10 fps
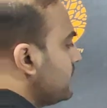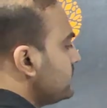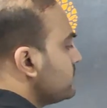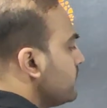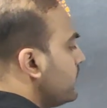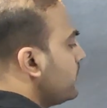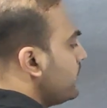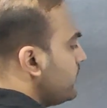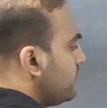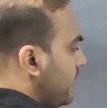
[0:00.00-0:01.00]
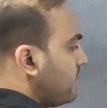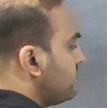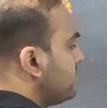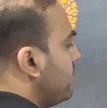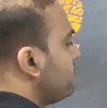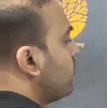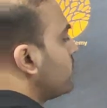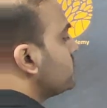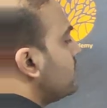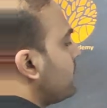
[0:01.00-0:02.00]
means, let's see, if the
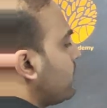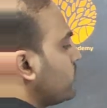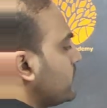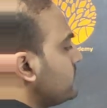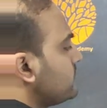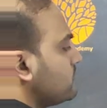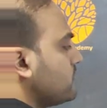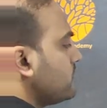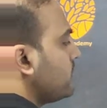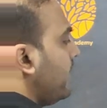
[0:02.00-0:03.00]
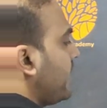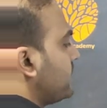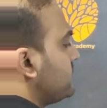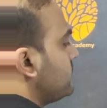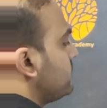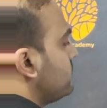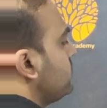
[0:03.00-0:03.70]
original amount is X,